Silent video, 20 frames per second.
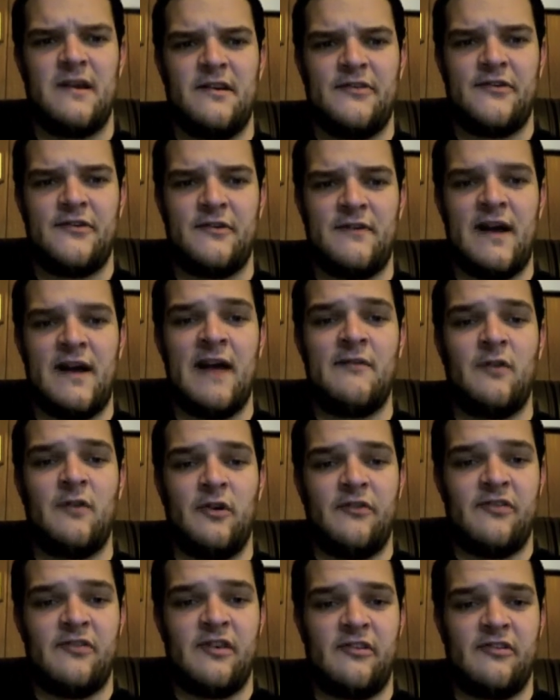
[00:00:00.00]
Survival
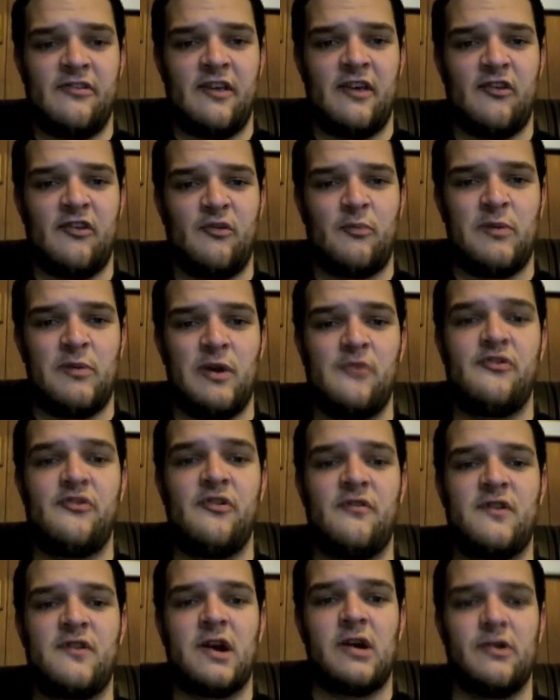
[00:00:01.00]
is this
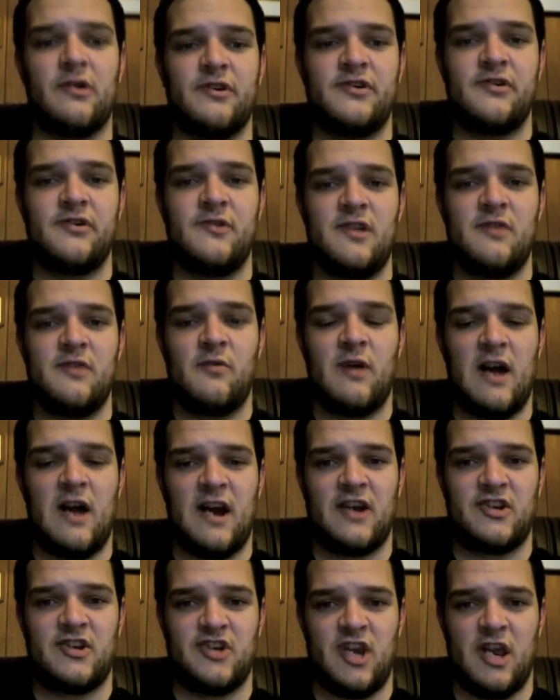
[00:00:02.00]
explosive Call of Duty
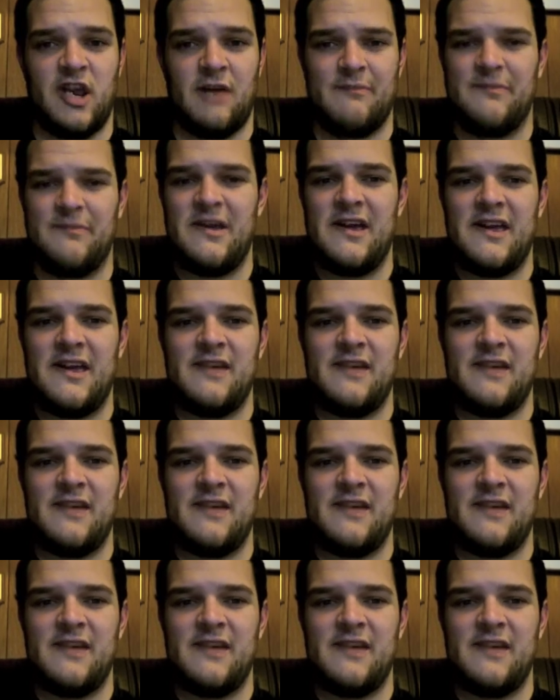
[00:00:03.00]
rock jam.